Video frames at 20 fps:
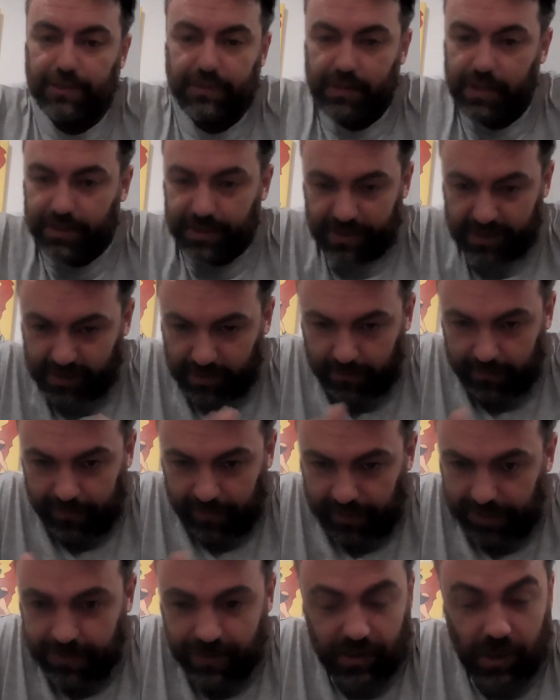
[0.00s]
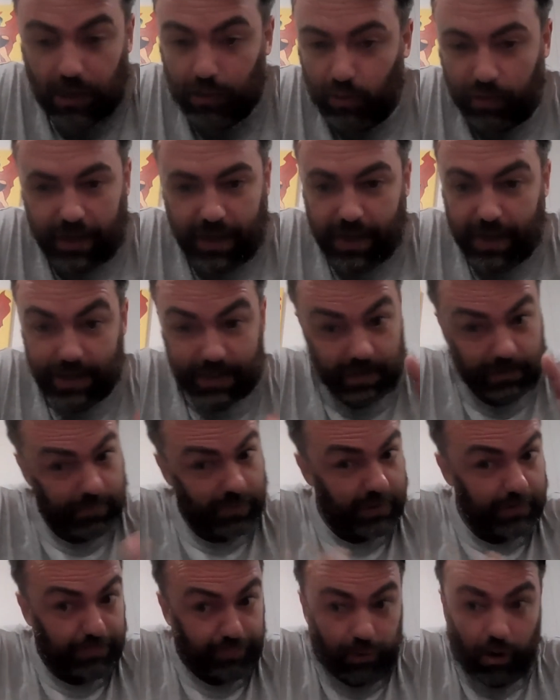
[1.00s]
is some things that I look at
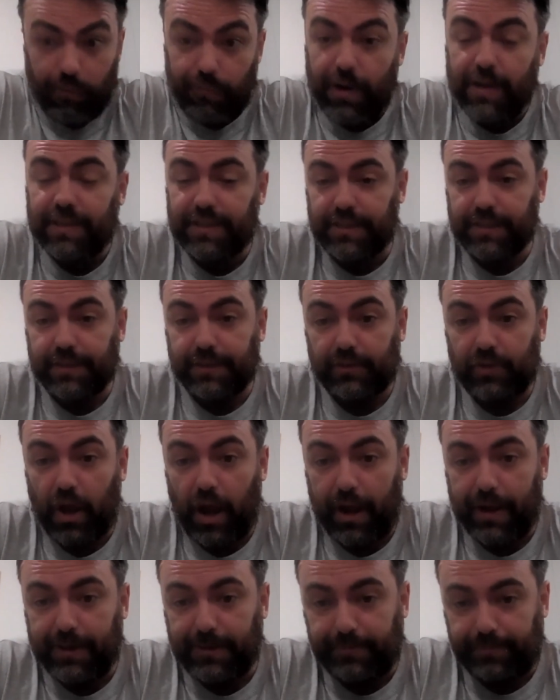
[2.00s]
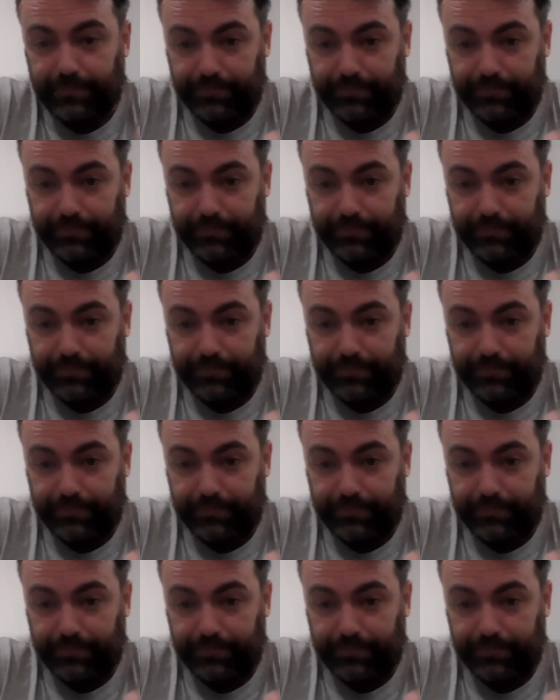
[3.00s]
in pro wrestling. Like